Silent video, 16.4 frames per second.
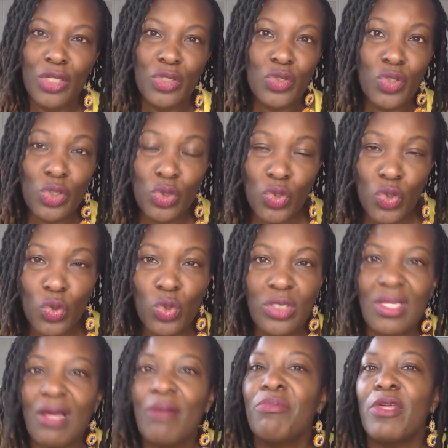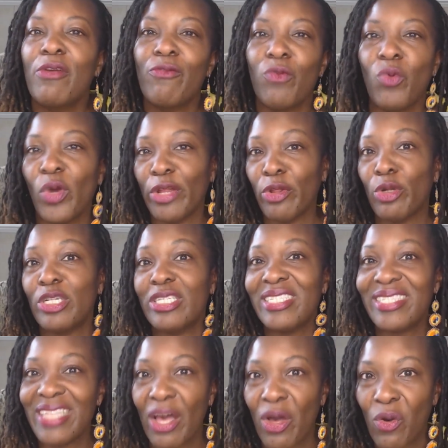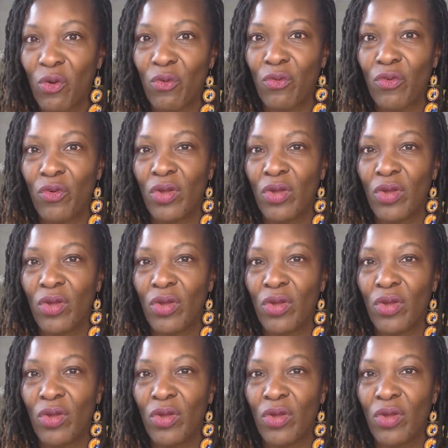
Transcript: to do something for yourself.